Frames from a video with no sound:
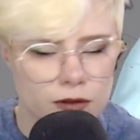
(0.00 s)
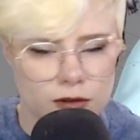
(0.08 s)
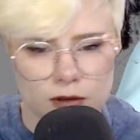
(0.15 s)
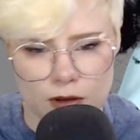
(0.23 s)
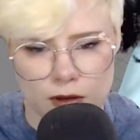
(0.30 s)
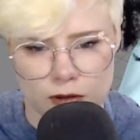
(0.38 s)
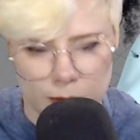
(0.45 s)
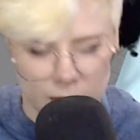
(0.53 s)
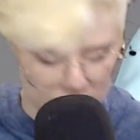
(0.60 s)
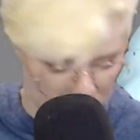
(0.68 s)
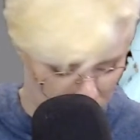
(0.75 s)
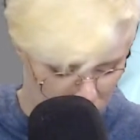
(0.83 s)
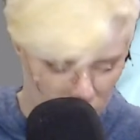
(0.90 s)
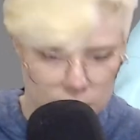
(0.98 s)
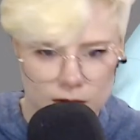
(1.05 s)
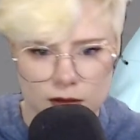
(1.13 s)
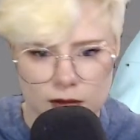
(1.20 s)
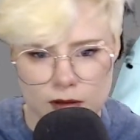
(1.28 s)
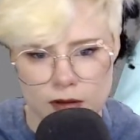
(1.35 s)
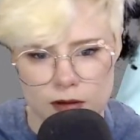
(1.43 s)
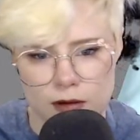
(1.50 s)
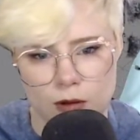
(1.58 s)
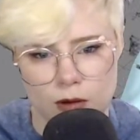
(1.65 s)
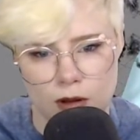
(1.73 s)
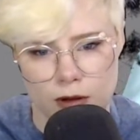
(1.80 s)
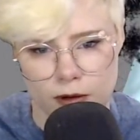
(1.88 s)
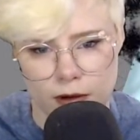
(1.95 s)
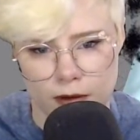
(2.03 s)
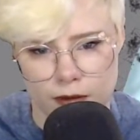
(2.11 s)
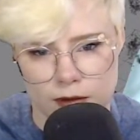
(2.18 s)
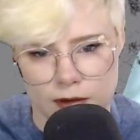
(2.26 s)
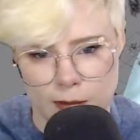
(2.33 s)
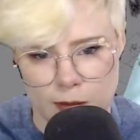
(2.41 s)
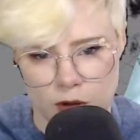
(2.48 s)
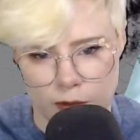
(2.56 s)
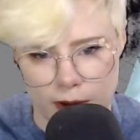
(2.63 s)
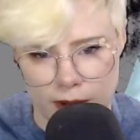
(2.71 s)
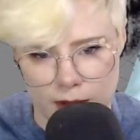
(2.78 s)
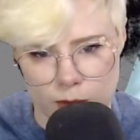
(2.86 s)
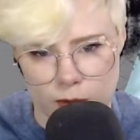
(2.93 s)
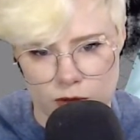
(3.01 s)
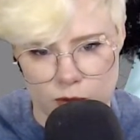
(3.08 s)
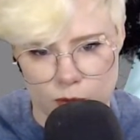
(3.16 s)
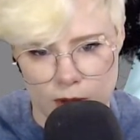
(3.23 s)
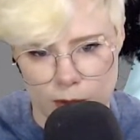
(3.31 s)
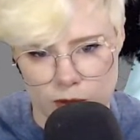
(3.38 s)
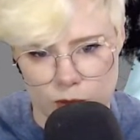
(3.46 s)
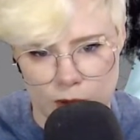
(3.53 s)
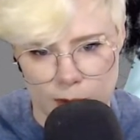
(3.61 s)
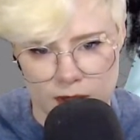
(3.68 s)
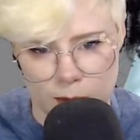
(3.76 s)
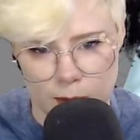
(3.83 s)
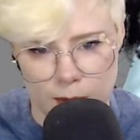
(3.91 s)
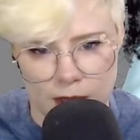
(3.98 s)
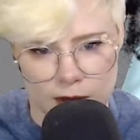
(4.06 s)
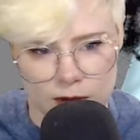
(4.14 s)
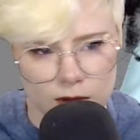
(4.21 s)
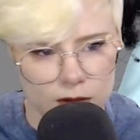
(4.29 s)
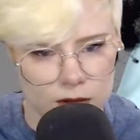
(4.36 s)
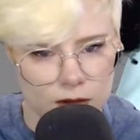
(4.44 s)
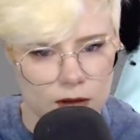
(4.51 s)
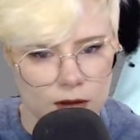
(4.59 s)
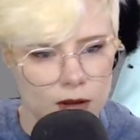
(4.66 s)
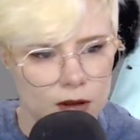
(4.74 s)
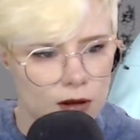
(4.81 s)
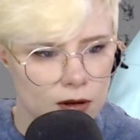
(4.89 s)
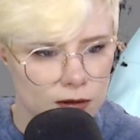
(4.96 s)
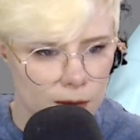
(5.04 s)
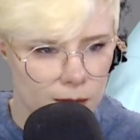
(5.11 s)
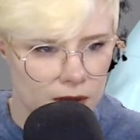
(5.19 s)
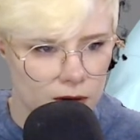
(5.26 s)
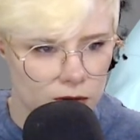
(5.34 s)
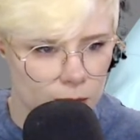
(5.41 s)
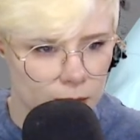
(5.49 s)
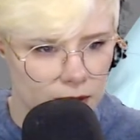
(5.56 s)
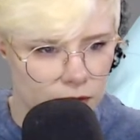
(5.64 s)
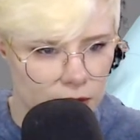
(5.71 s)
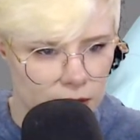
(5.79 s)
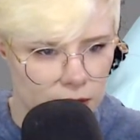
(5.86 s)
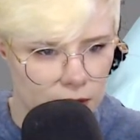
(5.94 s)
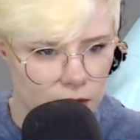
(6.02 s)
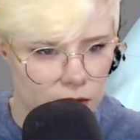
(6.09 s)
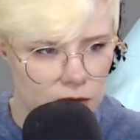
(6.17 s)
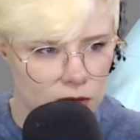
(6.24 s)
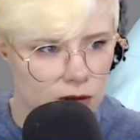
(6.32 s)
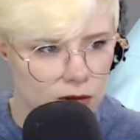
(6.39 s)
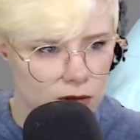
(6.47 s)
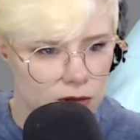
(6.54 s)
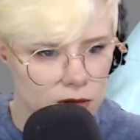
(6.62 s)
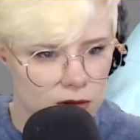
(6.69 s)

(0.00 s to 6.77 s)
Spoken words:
is also because this is no longer on the same grain, which is why we're swapping it back. Because that might also be affecting how this looks.